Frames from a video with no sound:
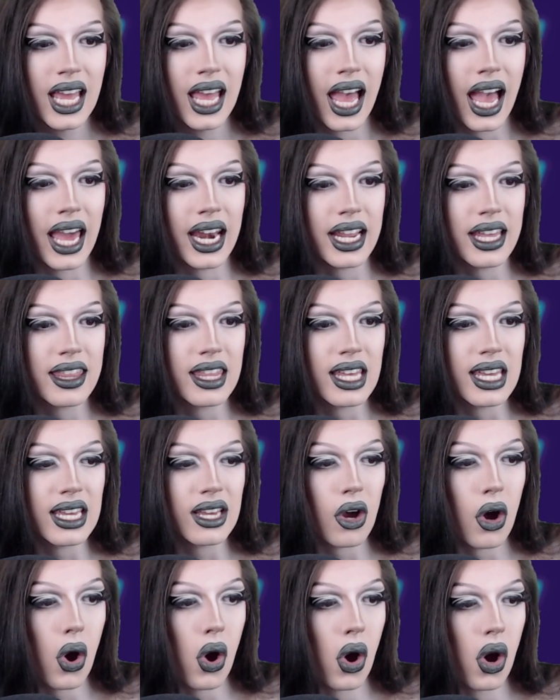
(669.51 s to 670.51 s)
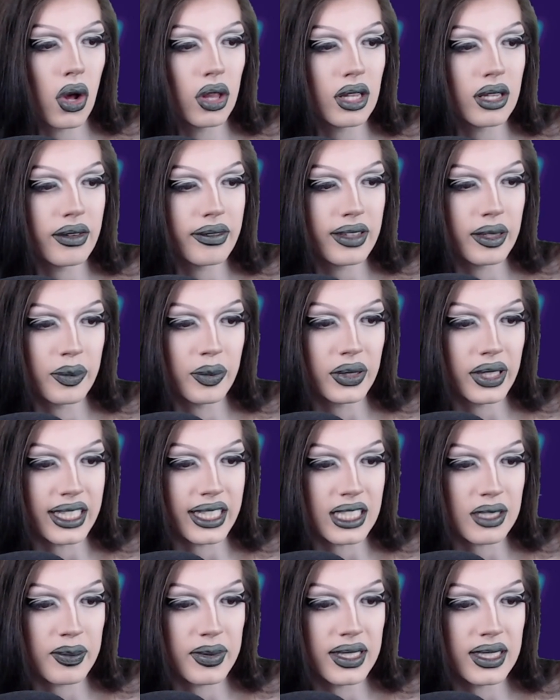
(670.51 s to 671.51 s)
and I think all of the
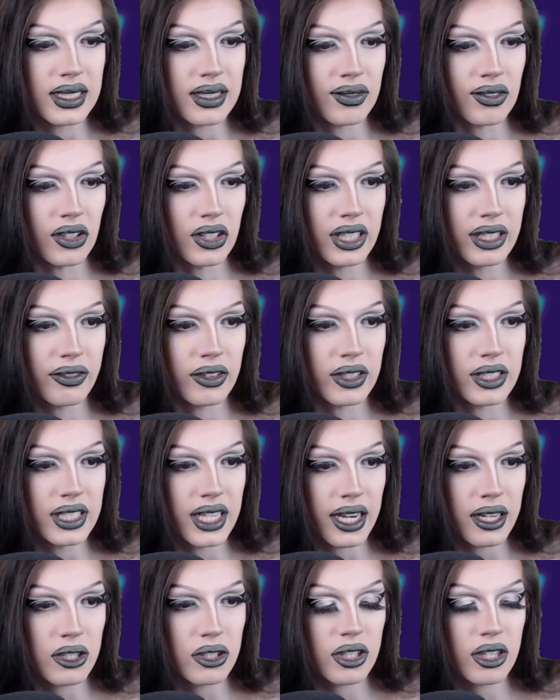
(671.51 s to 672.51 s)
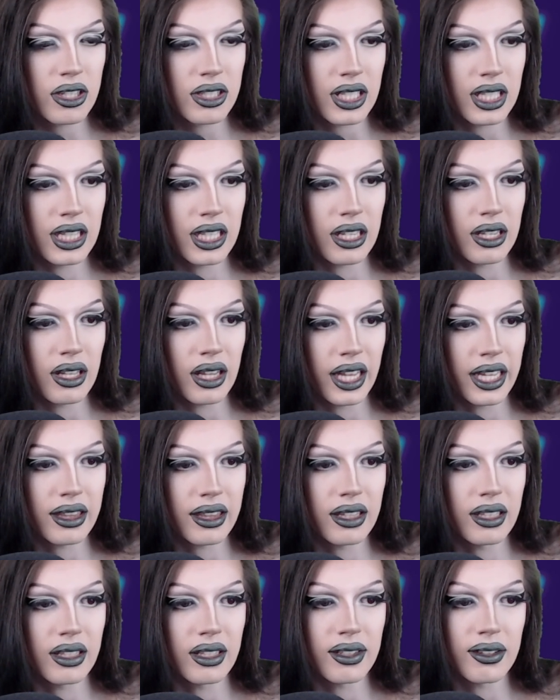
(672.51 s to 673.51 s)
placements of all the different textures and
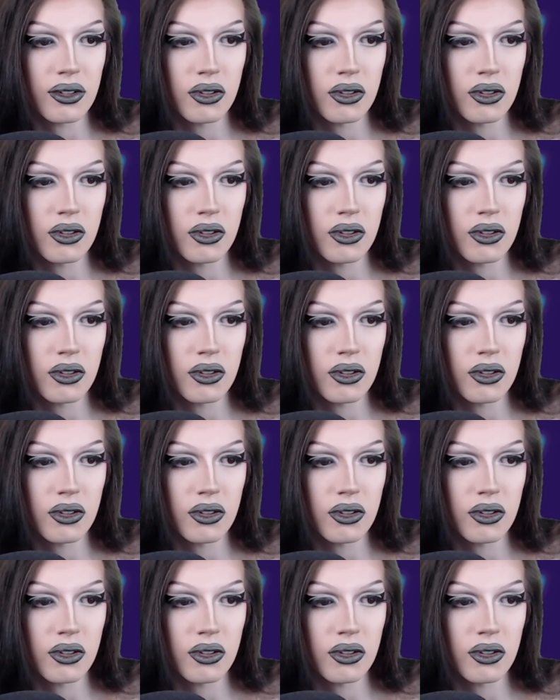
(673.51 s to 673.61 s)
the